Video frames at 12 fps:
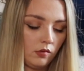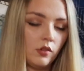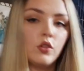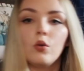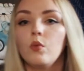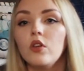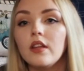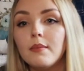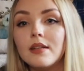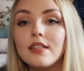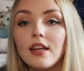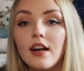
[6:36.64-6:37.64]
So it won't let
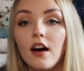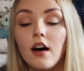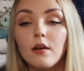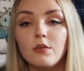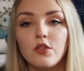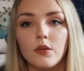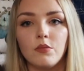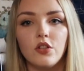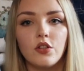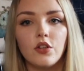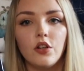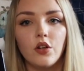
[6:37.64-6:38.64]
me set it up, so I'm
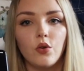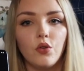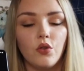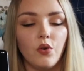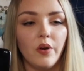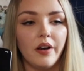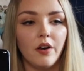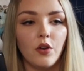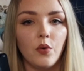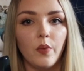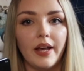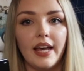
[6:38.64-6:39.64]
just going to go through
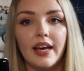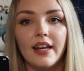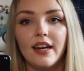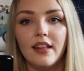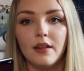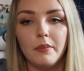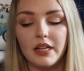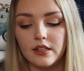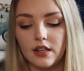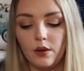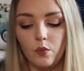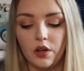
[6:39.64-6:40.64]
another way, and in the
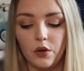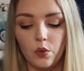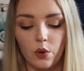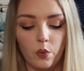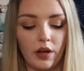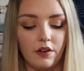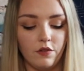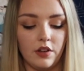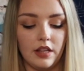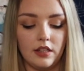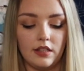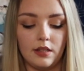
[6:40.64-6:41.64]
meantime, while we're waiting for
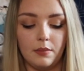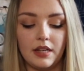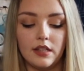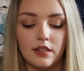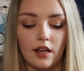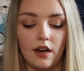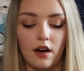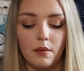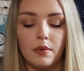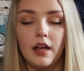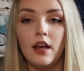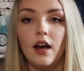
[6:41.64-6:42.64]
this to be set
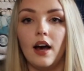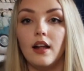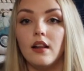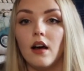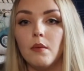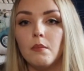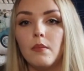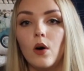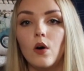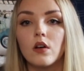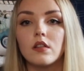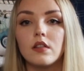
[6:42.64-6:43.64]
up, I'll
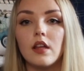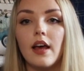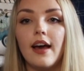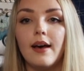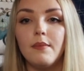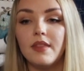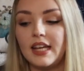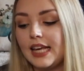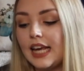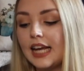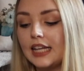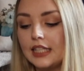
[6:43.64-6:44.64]
unbox the
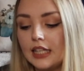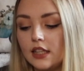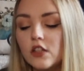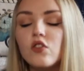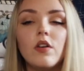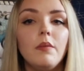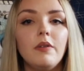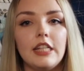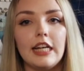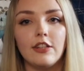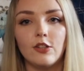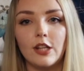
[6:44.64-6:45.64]
case and the screen
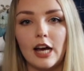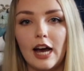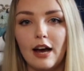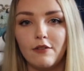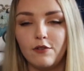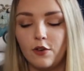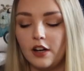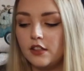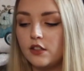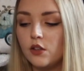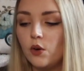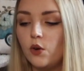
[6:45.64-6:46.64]
protector that I have for it.
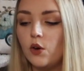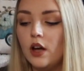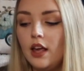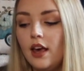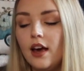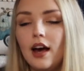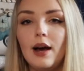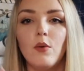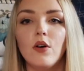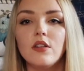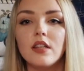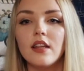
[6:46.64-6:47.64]
So I
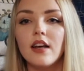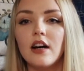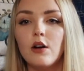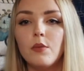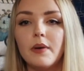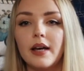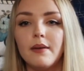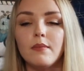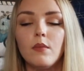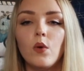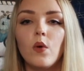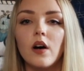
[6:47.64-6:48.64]
was a little bit
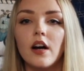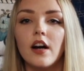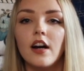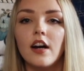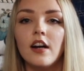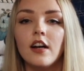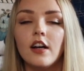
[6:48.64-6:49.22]
more